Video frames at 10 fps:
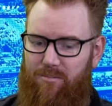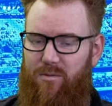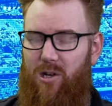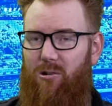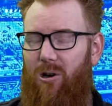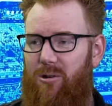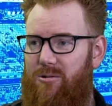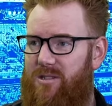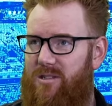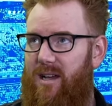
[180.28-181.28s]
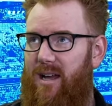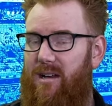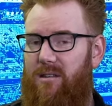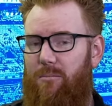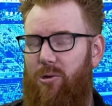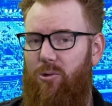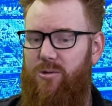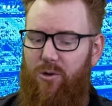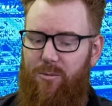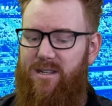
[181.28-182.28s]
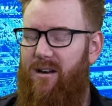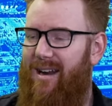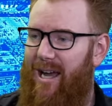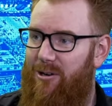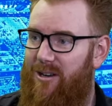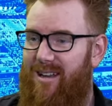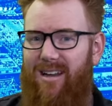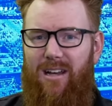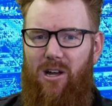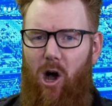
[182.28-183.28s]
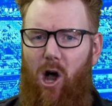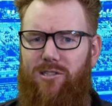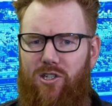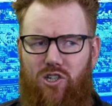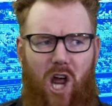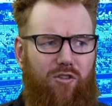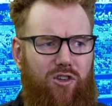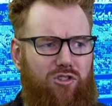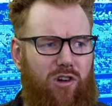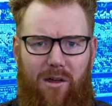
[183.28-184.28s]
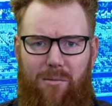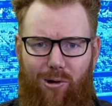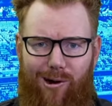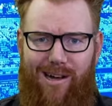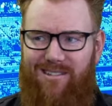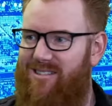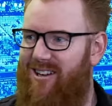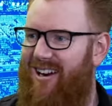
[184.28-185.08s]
the Crows, and the Blues all miss out on Hayward. Yeah. Oh, he's a South Australian product. I don't know.